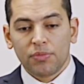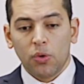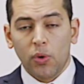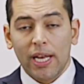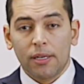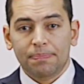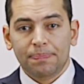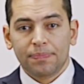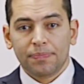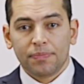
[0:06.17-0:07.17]
Well,
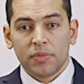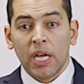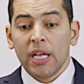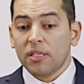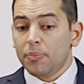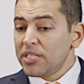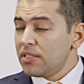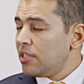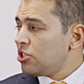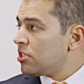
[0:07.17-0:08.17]
the
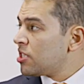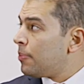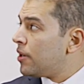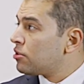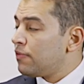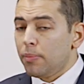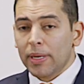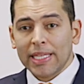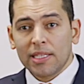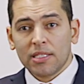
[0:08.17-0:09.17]
presentation is a part of a
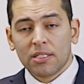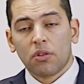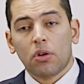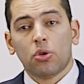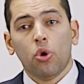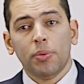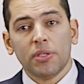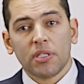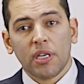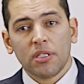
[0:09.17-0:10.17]
playlist on open
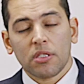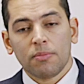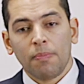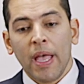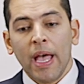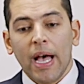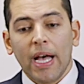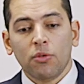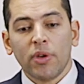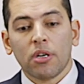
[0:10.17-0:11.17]
science,
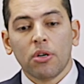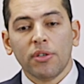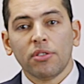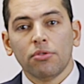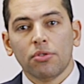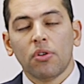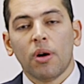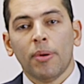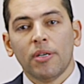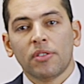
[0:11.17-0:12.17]
and we are going to talk
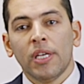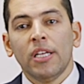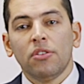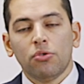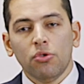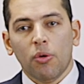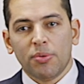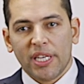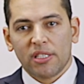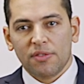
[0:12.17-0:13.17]
about two
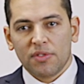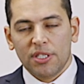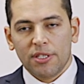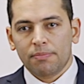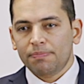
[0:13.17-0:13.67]
objectives here.